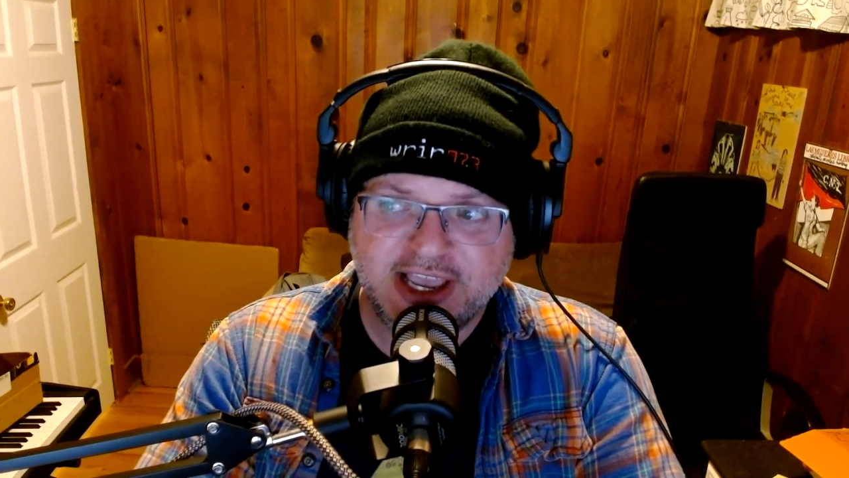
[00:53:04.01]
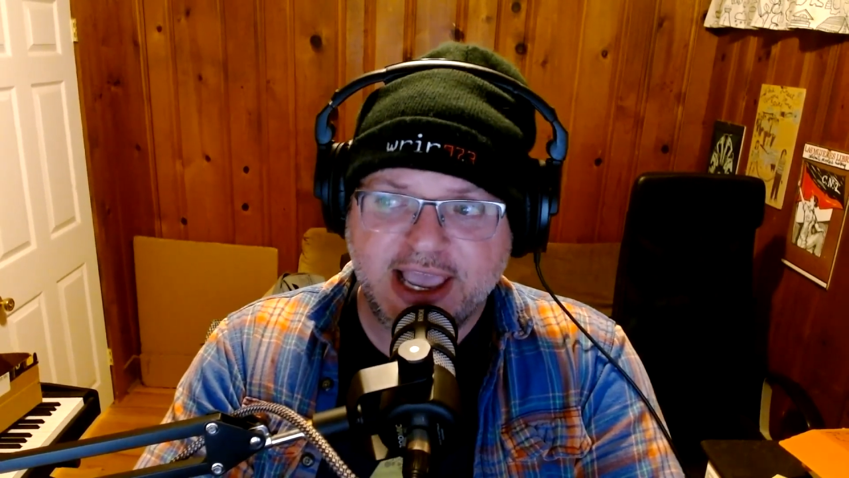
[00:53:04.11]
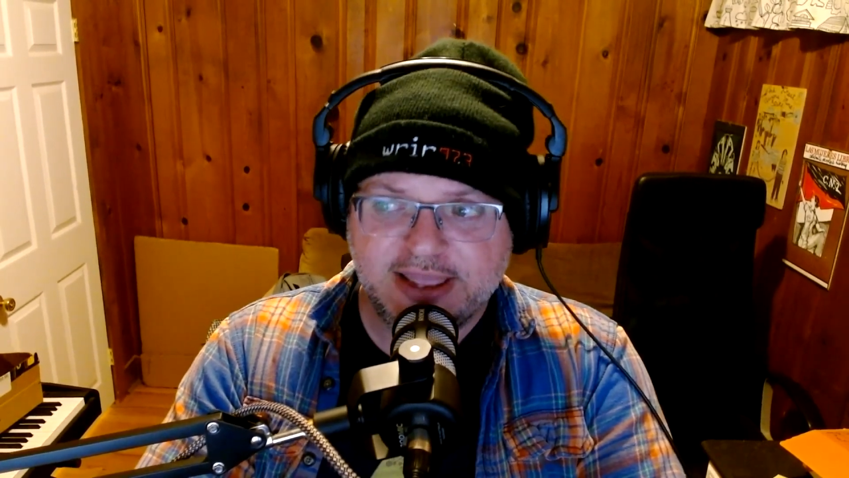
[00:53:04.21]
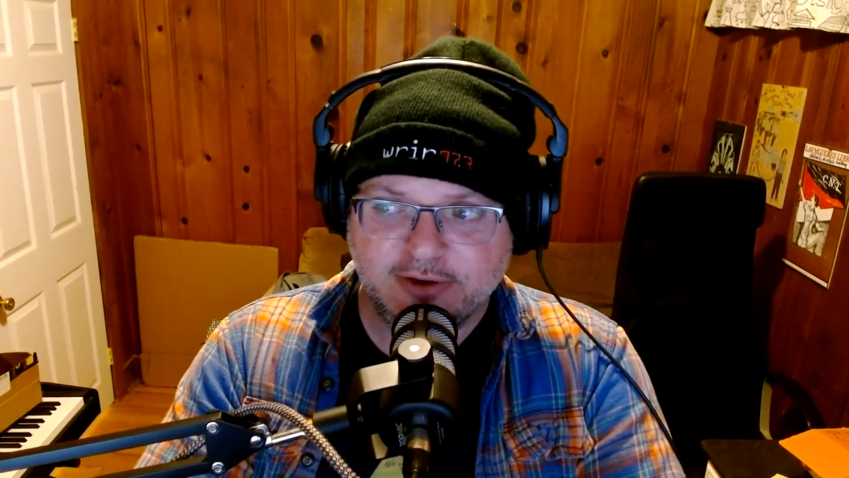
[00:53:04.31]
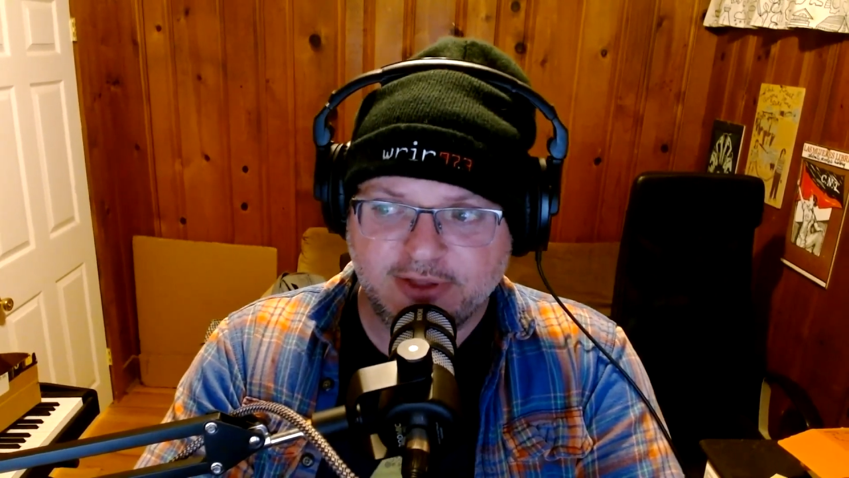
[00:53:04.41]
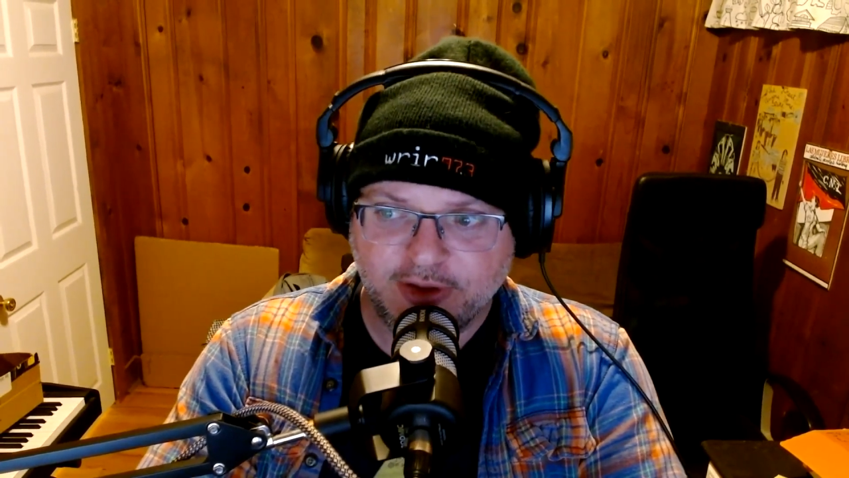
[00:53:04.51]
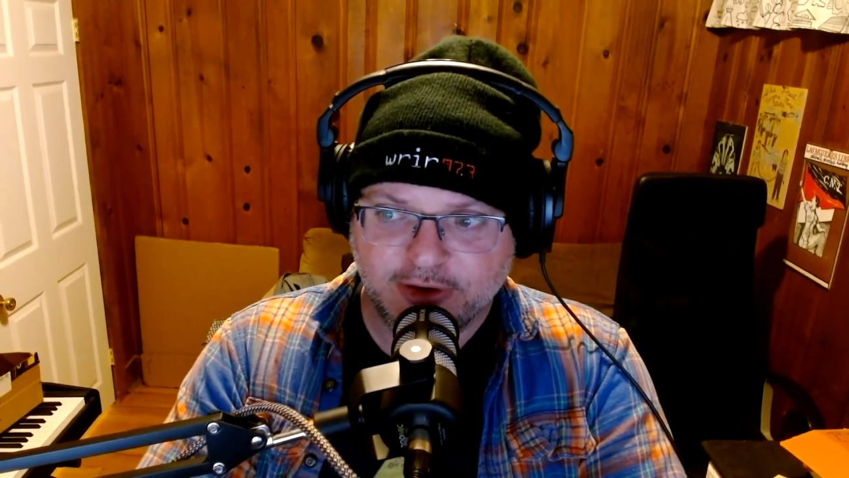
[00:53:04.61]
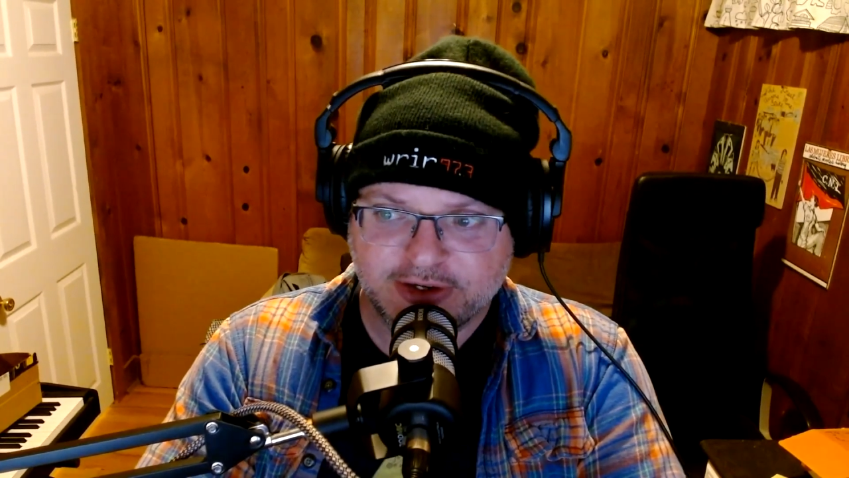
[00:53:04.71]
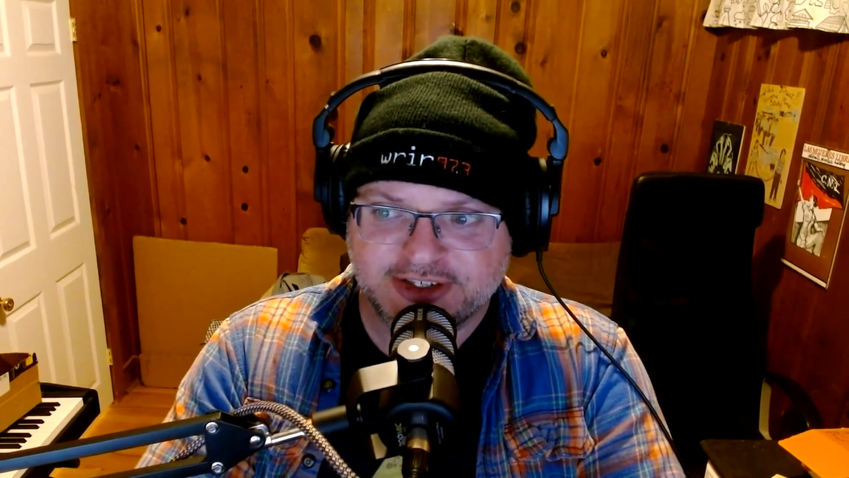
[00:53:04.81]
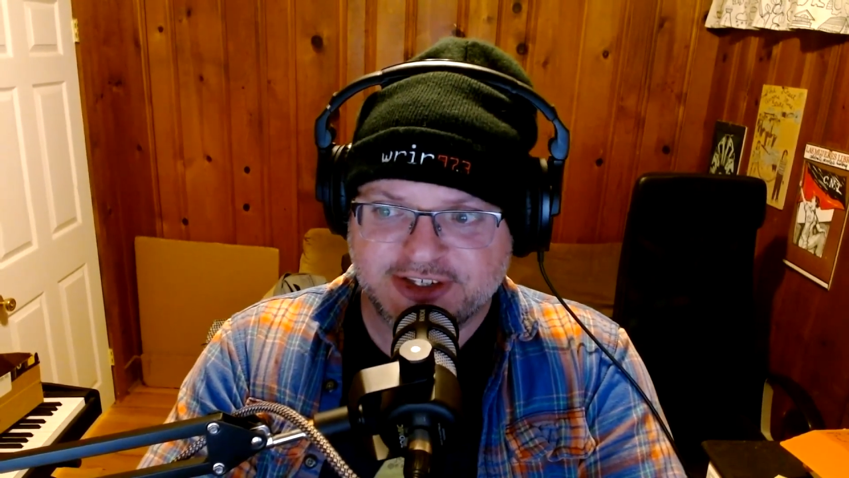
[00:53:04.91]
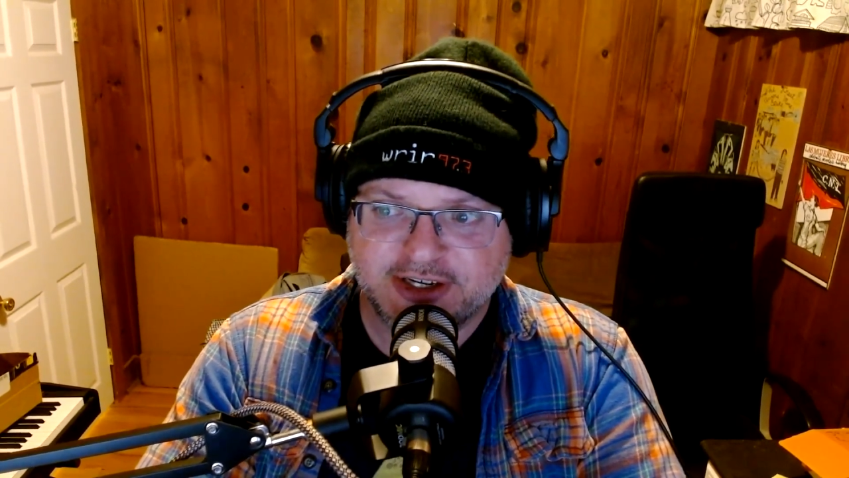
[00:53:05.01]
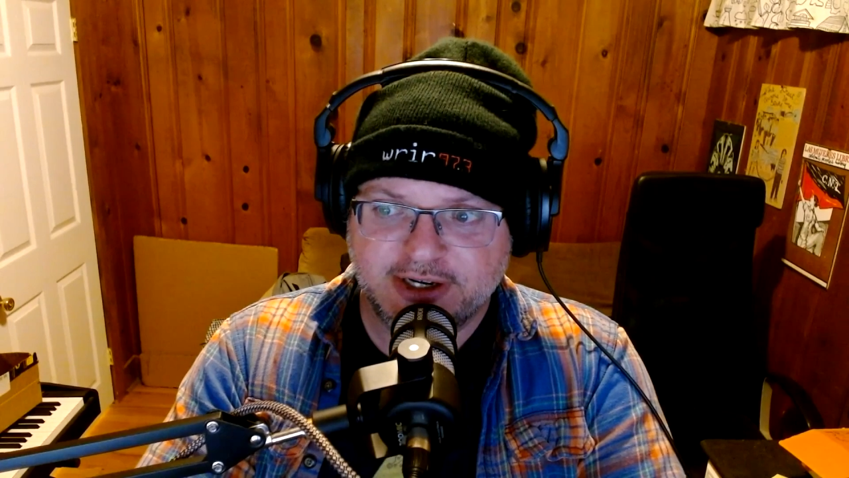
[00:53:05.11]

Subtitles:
and their thirst.